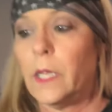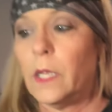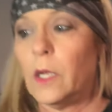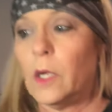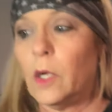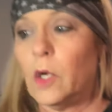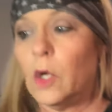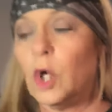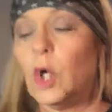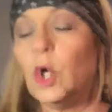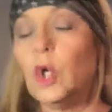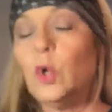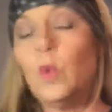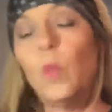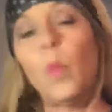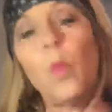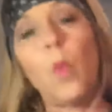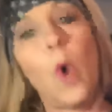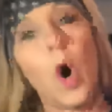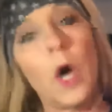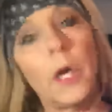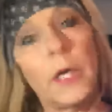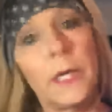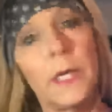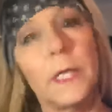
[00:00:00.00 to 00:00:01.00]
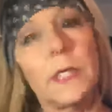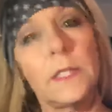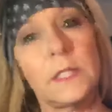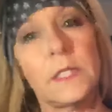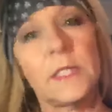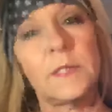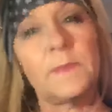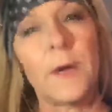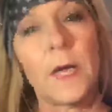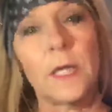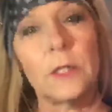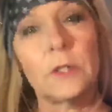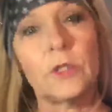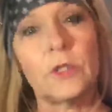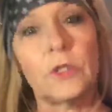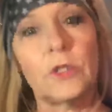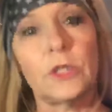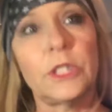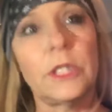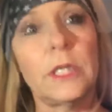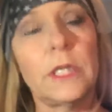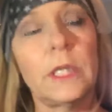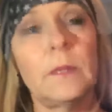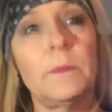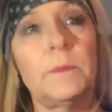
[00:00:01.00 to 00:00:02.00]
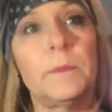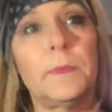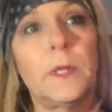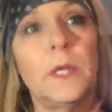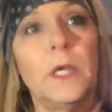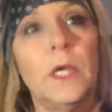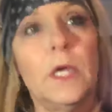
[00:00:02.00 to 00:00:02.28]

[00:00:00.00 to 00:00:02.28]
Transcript: who wanted a sponsorship